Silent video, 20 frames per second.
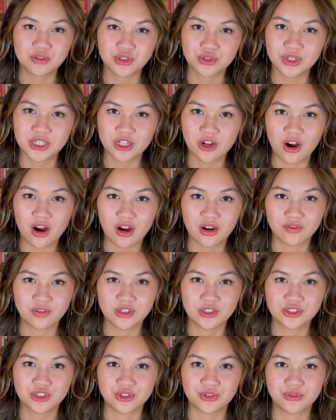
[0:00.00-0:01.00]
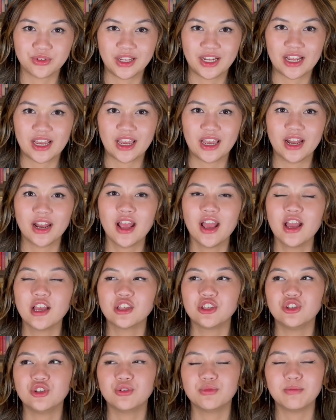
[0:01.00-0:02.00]
to read Carvel to read it.
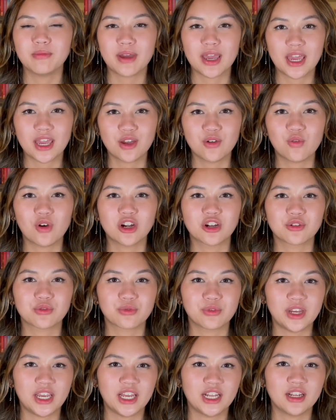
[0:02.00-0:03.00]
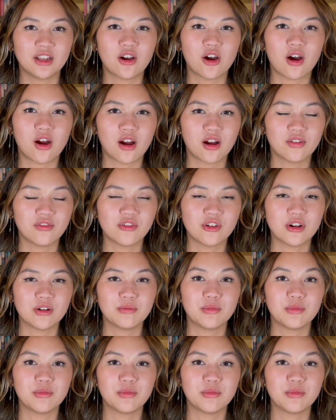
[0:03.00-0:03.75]
You may want to read Carvel